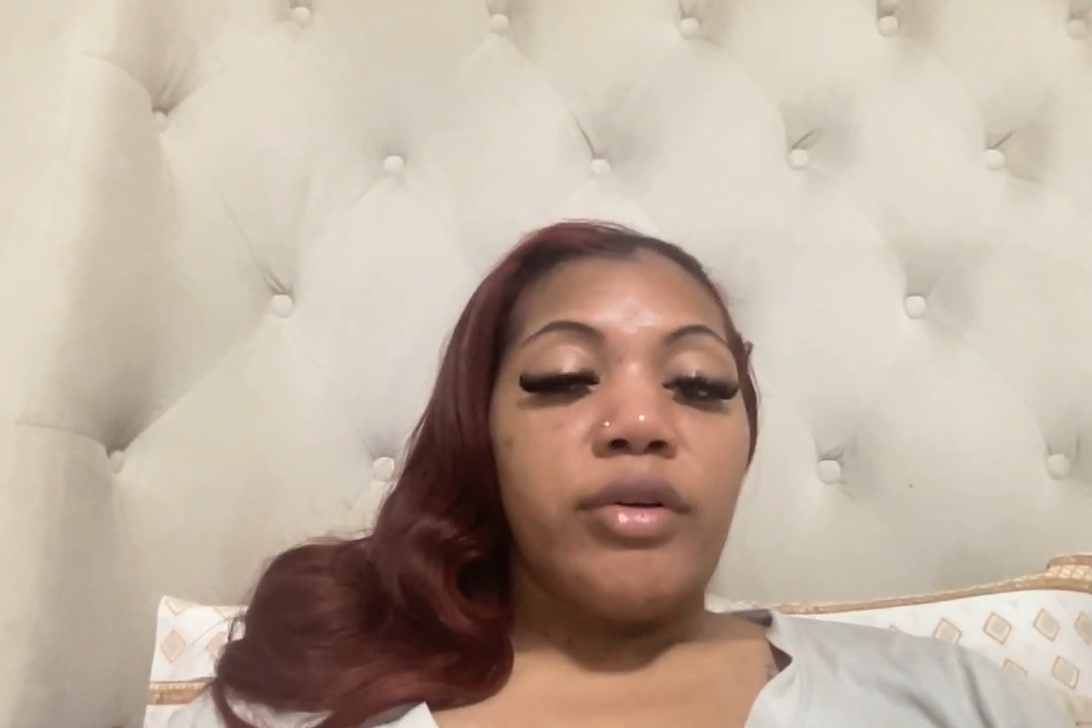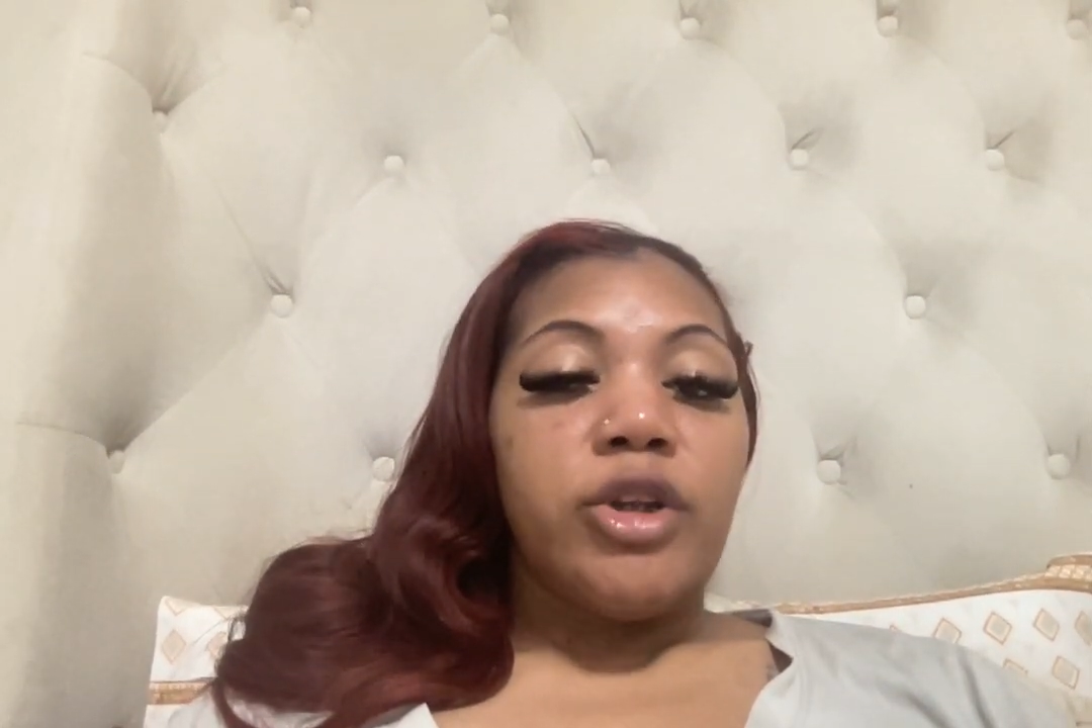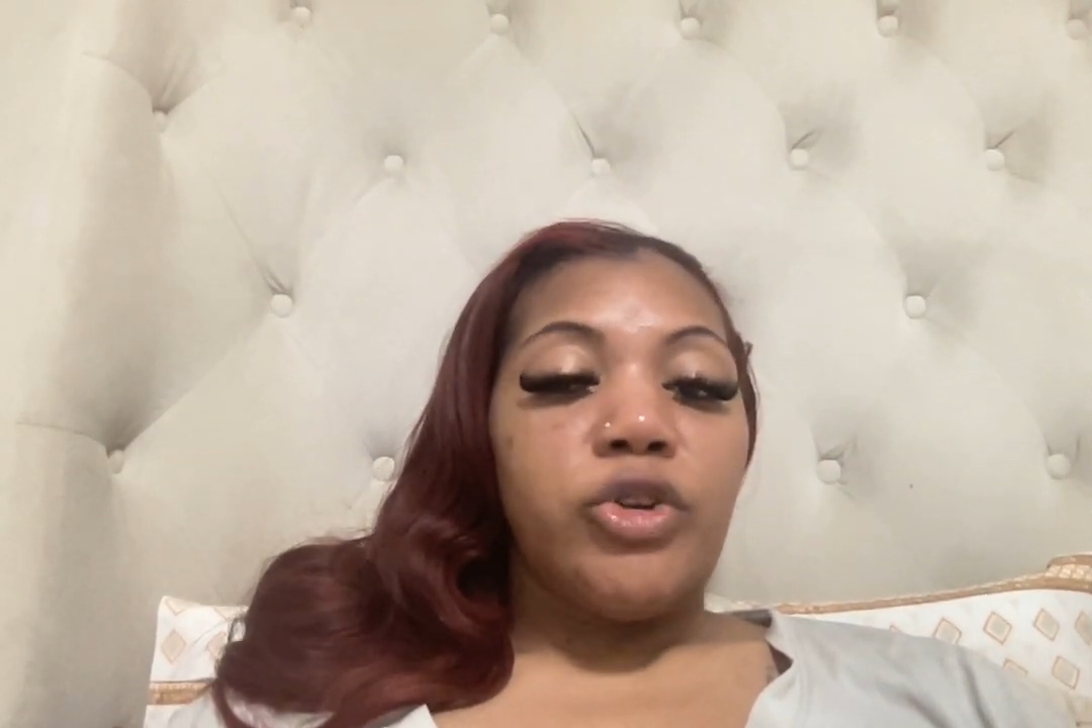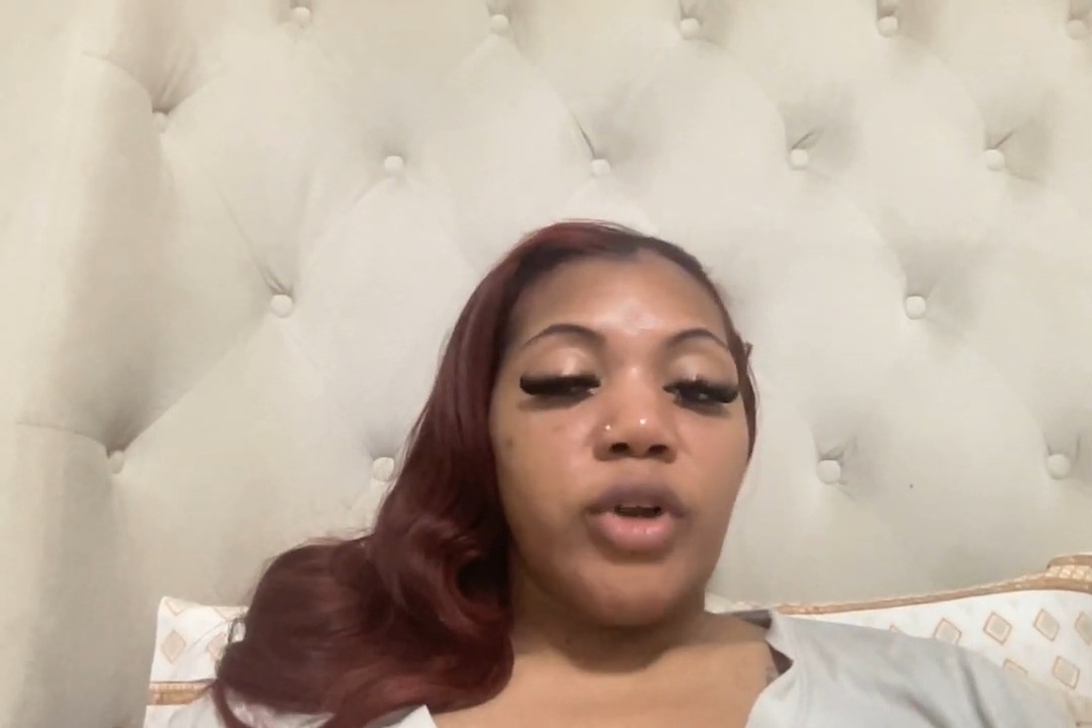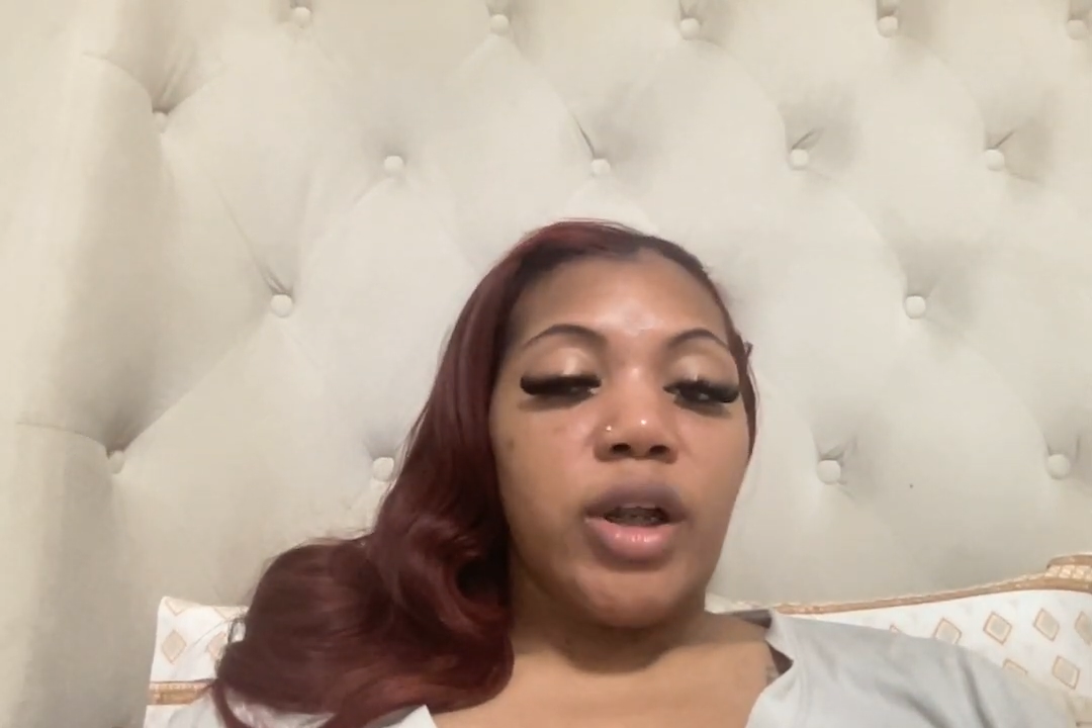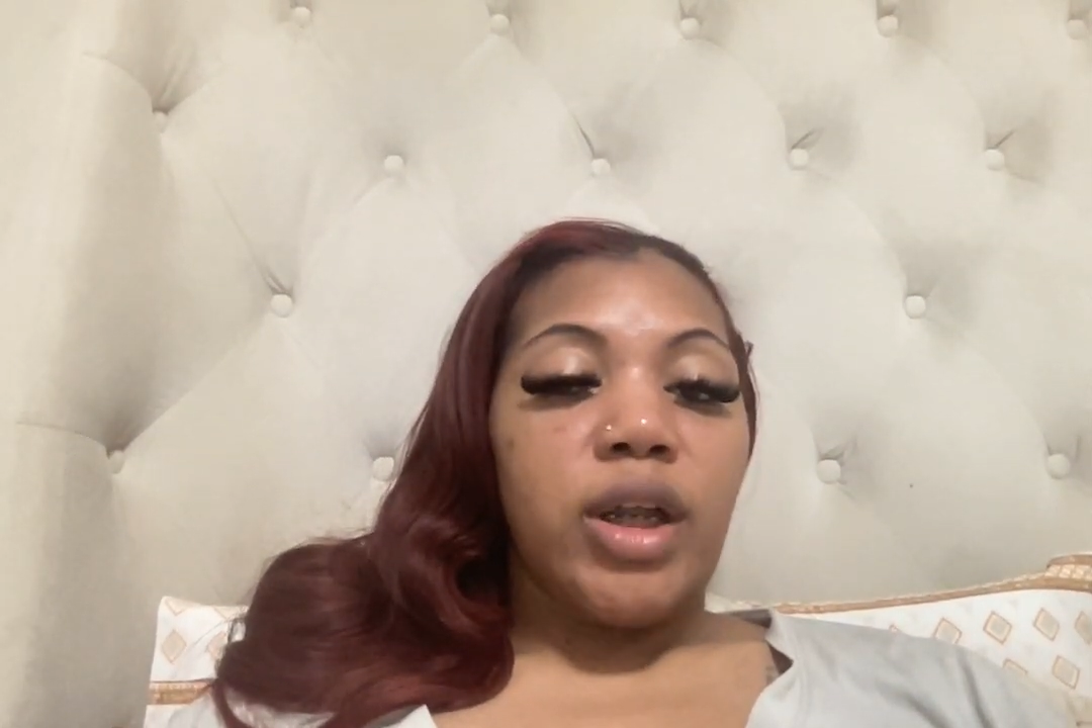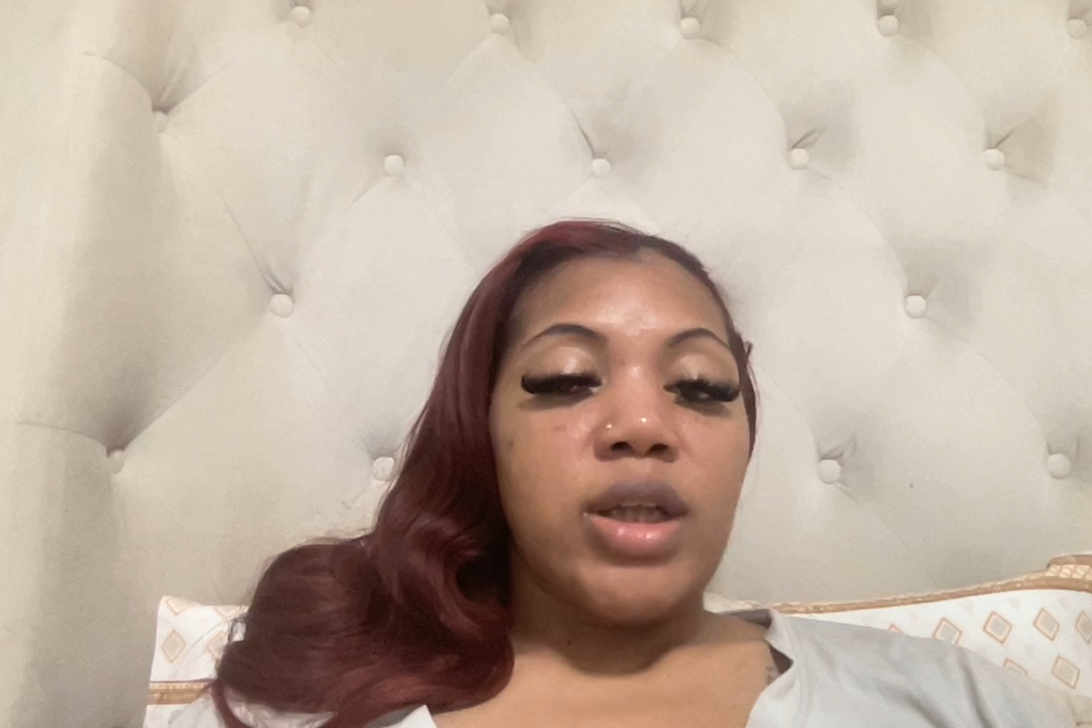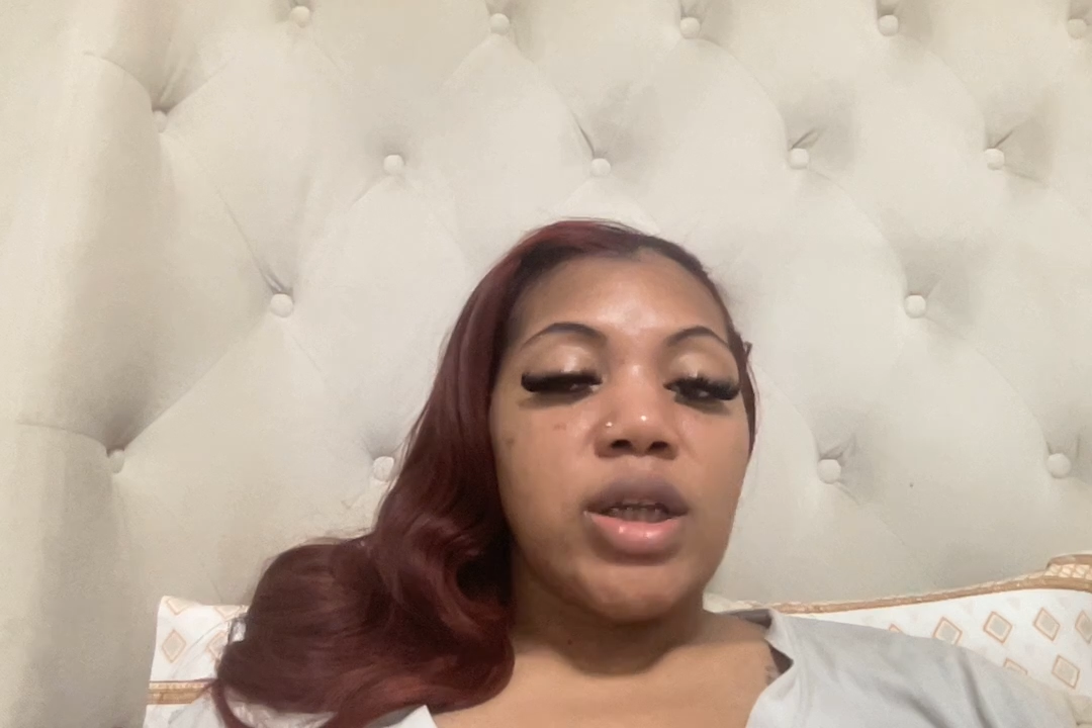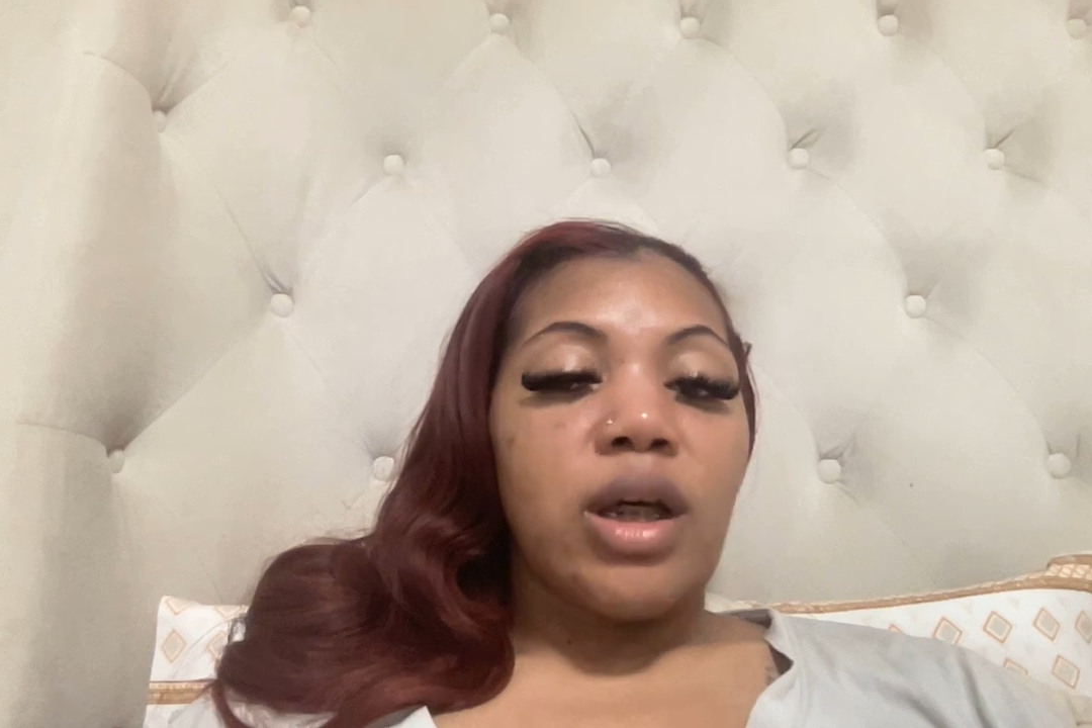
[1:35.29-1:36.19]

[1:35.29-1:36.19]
strictly to